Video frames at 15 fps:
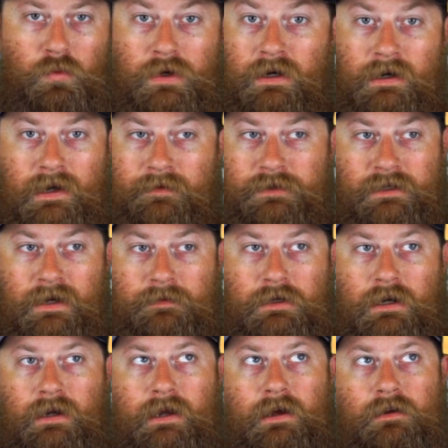We didn't have a
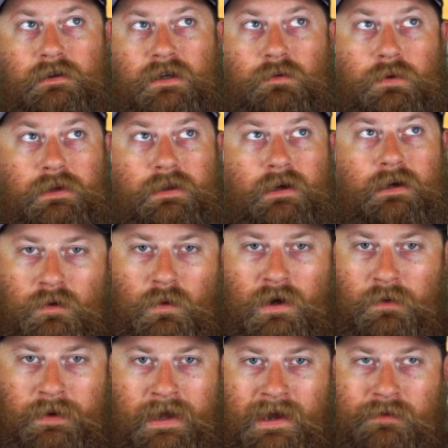Snapchat account, and we thought, why
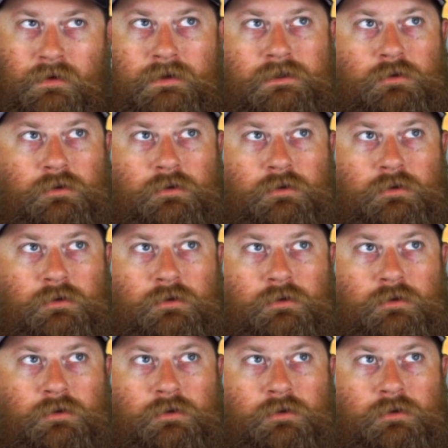don't we have one?